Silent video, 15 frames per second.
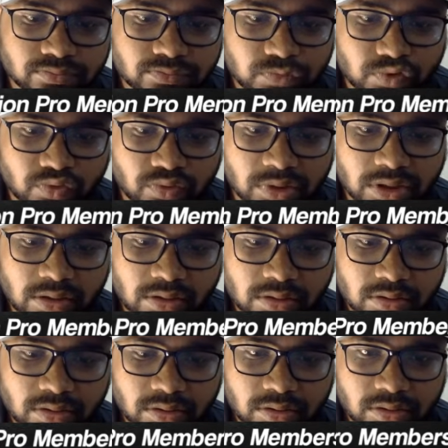Okay,
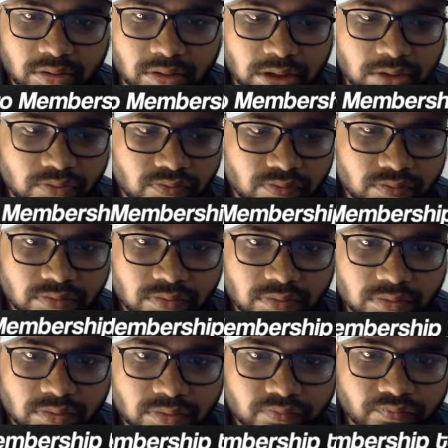now
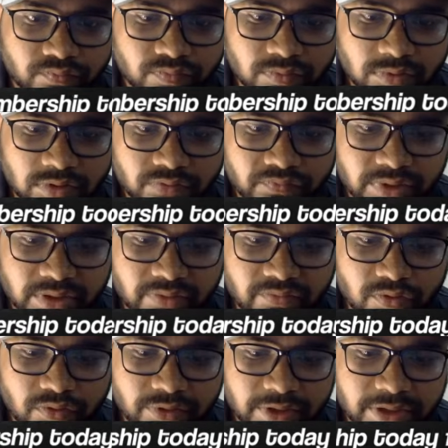we have
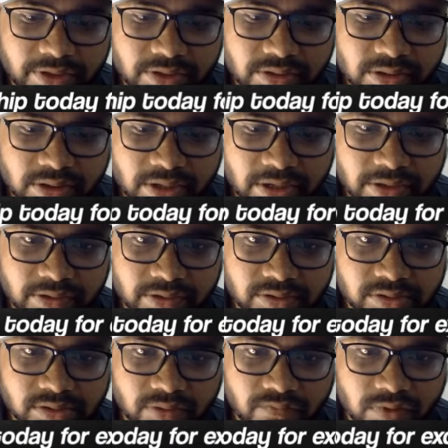already
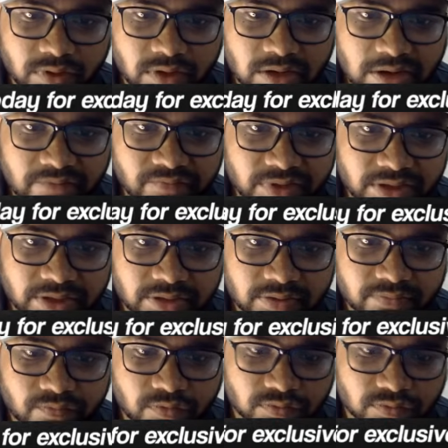added our graph editor for